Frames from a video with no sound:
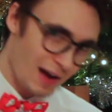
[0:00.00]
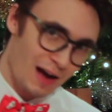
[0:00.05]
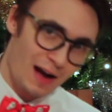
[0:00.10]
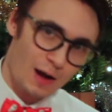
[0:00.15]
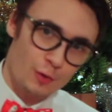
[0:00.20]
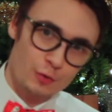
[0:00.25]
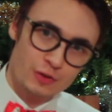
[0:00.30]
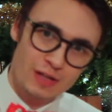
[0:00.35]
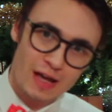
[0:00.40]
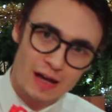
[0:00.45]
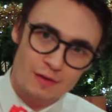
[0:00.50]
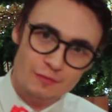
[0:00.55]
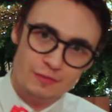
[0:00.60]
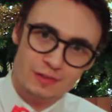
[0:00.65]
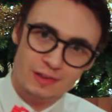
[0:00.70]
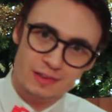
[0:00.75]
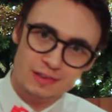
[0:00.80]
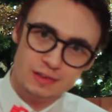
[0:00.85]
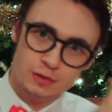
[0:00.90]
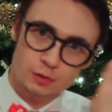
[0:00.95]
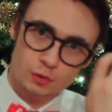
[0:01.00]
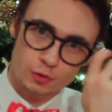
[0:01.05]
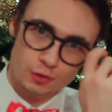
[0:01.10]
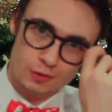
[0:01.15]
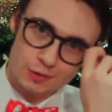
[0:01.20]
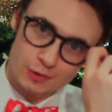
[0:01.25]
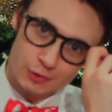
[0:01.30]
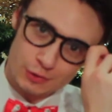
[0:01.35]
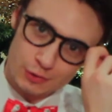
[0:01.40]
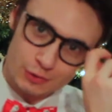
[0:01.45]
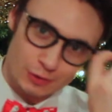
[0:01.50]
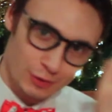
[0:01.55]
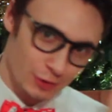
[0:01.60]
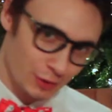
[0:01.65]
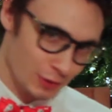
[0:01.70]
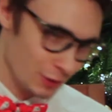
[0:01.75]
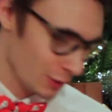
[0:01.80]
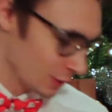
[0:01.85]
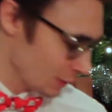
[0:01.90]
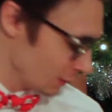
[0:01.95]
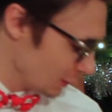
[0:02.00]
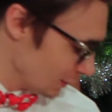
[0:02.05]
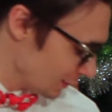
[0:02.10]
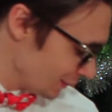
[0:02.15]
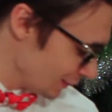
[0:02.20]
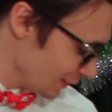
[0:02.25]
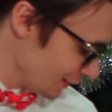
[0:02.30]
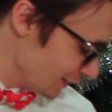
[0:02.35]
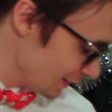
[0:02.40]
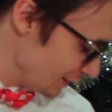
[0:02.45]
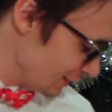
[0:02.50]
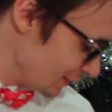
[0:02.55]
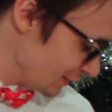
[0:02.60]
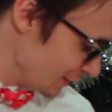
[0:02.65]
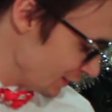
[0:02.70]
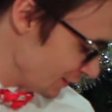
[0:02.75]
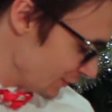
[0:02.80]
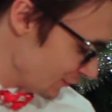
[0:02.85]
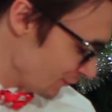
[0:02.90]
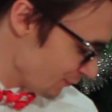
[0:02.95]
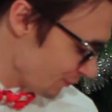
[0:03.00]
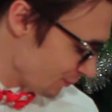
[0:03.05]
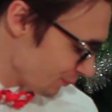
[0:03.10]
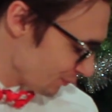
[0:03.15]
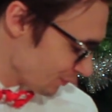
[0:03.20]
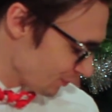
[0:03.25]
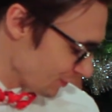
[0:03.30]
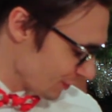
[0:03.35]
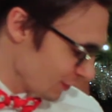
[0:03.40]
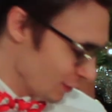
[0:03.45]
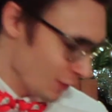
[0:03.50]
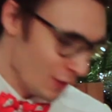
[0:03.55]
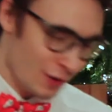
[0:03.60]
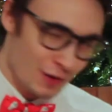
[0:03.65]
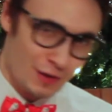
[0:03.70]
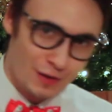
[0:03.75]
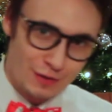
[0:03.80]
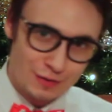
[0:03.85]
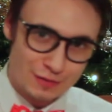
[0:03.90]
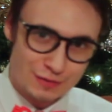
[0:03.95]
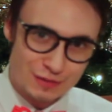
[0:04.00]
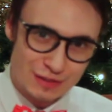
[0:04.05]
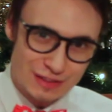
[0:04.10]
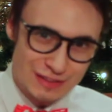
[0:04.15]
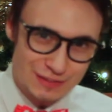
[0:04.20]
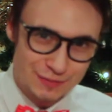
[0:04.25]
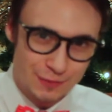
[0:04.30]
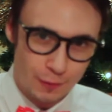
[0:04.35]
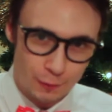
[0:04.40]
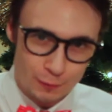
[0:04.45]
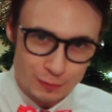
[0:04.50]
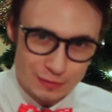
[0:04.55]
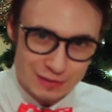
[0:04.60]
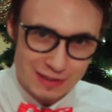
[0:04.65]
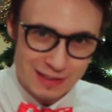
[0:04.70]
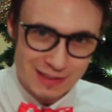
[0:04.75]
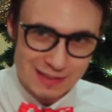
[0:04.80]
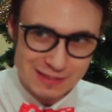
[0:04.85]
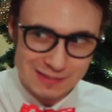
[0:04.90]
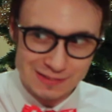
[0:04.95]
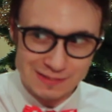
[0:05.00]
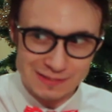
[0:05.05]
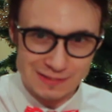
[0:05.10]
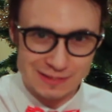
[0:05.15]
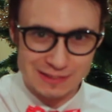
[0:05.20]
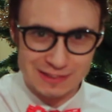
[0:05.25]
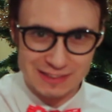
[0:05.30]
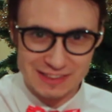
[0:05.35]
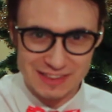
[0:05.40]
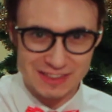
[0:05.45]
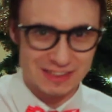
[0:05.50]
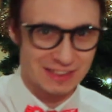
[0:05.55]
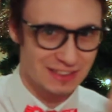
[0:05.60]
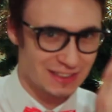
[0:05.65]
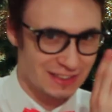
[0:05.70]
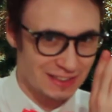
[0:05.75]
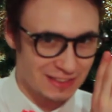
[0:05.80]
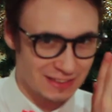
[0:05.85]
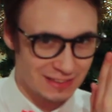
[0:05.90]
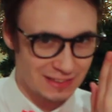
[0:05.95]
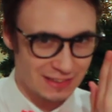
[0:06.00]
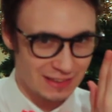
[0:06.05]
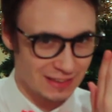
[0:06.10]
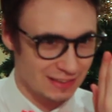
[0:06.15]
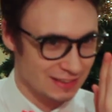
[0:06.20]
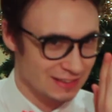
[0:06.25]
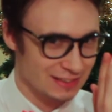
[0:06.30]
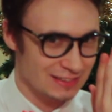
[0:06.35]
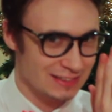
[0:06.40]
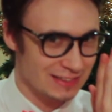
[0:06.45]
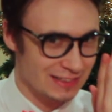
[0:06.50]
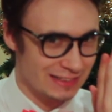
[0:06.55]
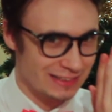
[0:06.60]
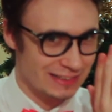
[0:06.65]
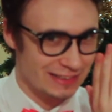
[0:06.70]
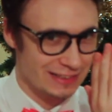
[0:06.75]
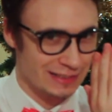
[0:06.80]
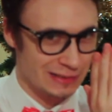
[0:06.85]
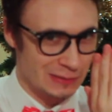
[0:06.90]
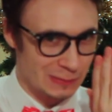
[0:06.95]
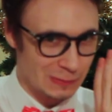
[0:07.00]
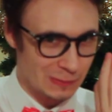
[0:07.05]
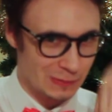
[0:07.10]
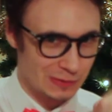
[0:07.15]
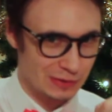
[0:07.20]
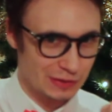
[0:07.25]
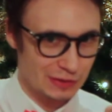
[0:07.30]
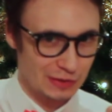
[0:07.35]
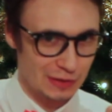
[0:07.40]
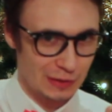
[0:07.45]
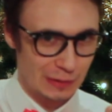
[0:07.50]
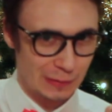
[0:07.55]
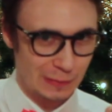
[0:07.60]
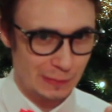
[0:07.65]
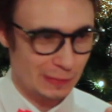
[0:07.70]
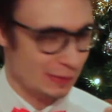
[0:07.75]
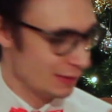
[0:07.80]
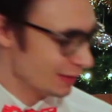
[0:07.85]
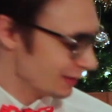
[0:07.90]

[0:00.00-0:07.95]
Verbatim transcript: I was having a little look, and um, day fourteen looks like a, a sticker doll, so...